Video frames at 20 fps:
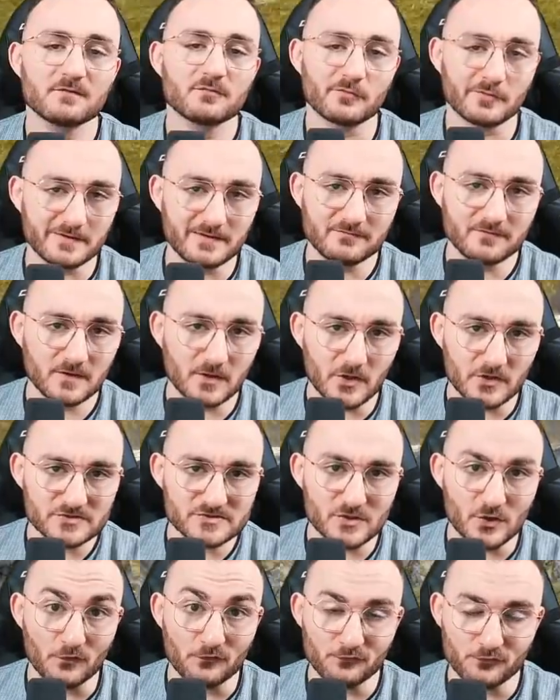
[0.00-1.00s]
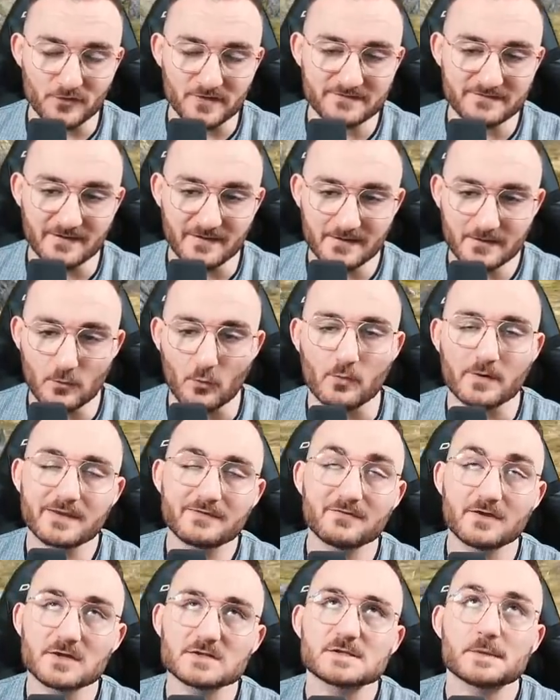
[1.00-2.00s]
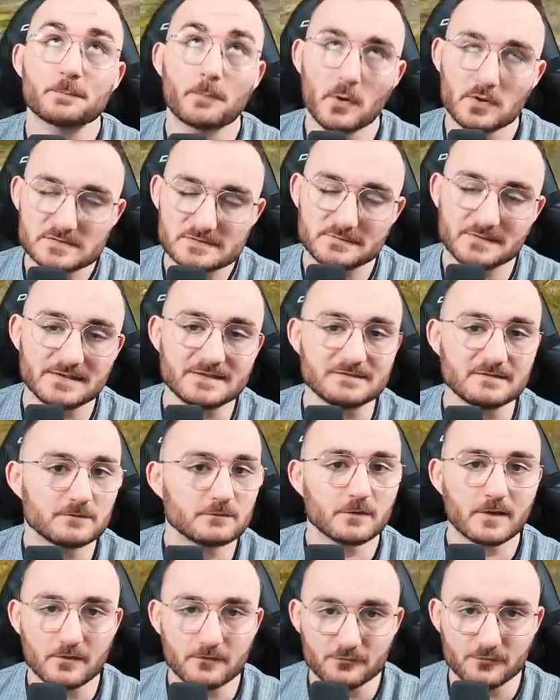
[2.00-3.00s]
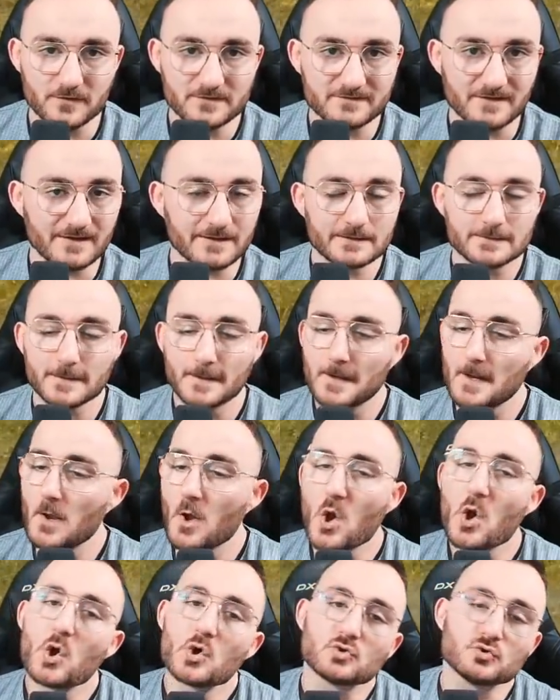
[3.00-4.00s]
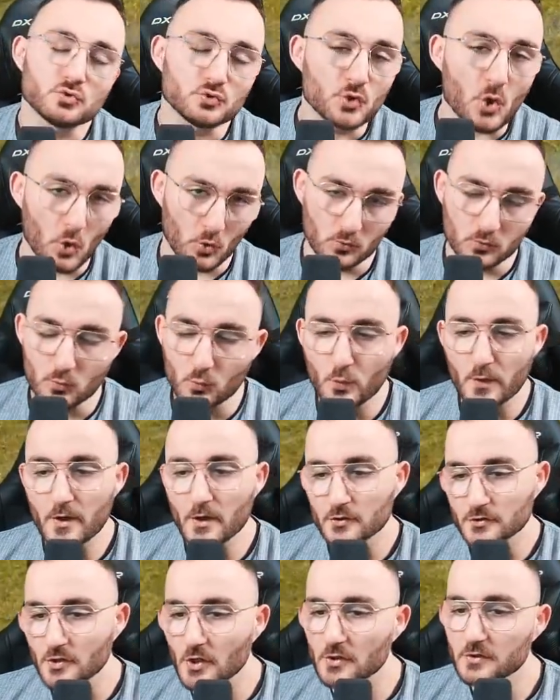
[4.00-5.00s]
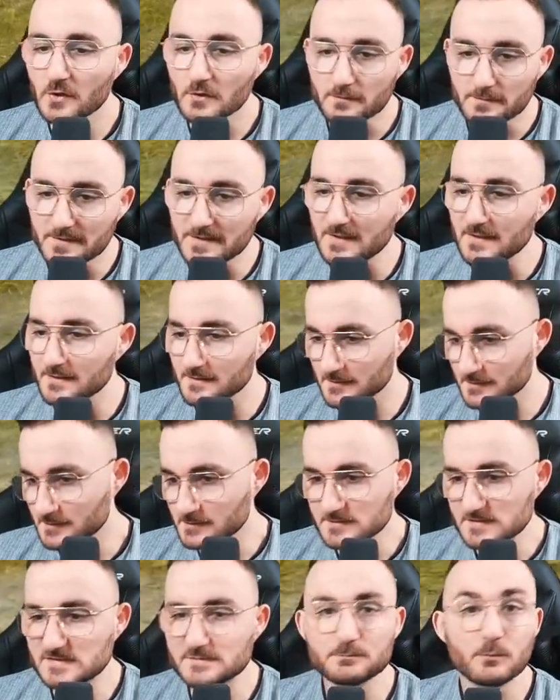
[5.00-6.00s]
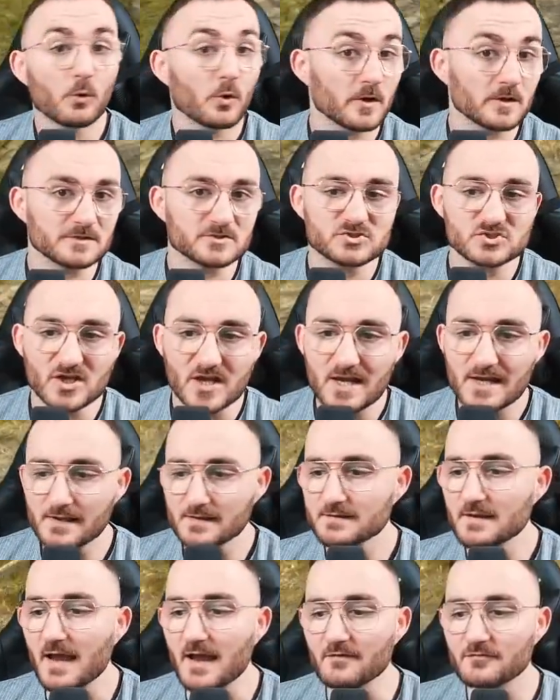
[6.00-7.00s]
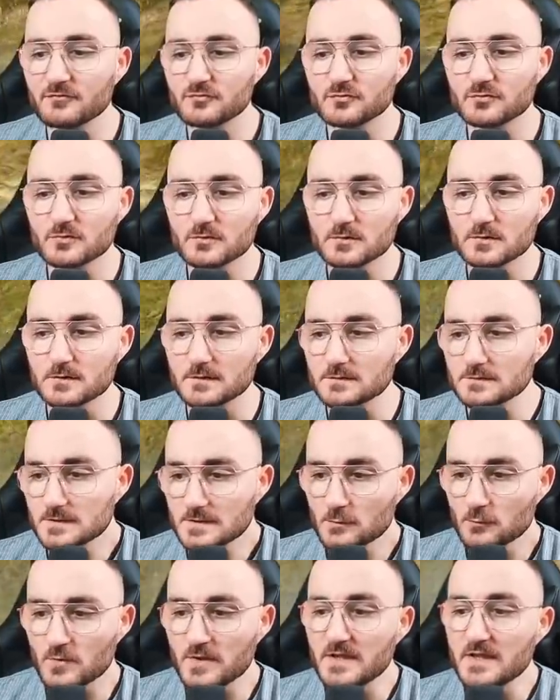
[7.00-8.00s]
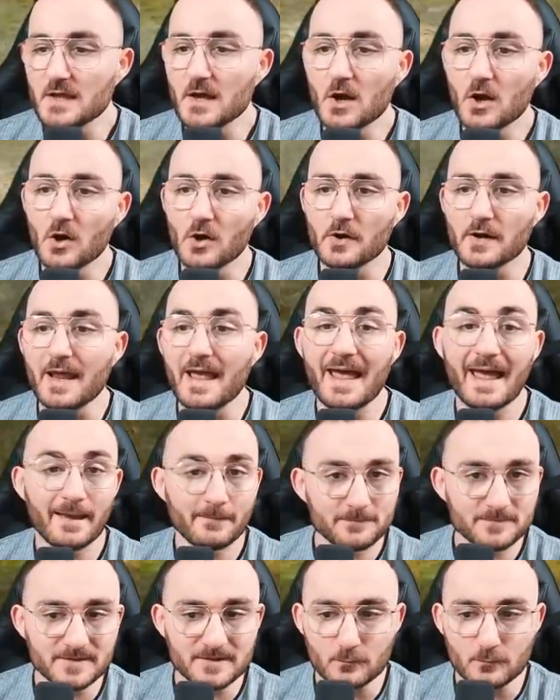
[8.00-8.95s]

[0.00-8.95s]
for giving us a free tank or giving us the possibility to get a free tank? No, we are not gonna be a spoiled child. After all, we are happy